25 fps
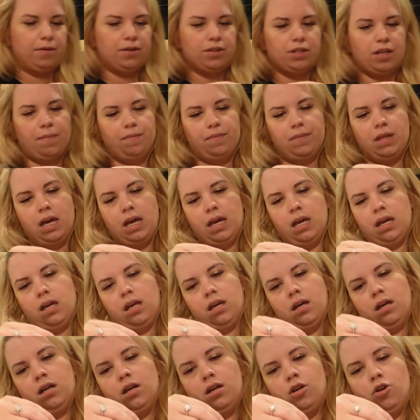or something.
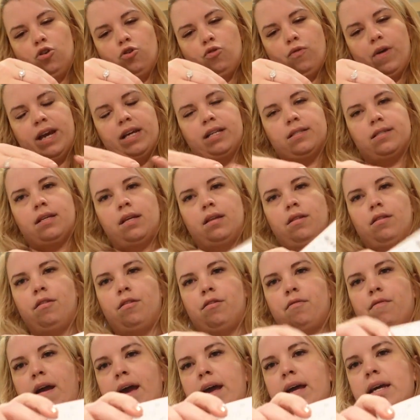Grayson
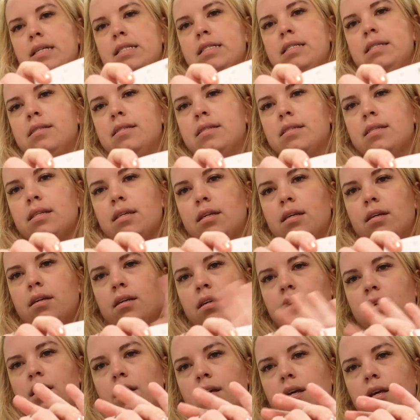Threads.
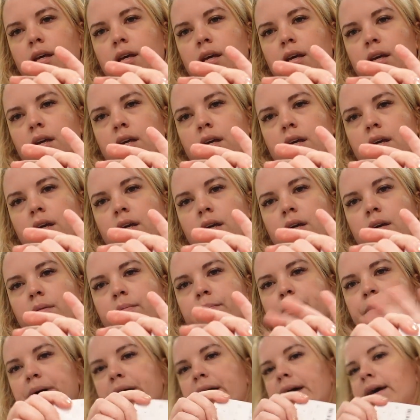
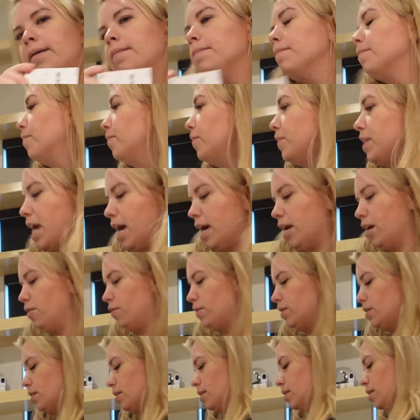But yeah, it
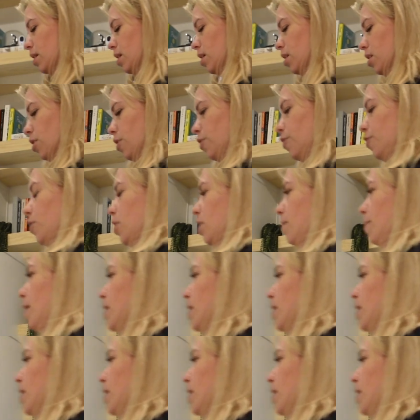was 30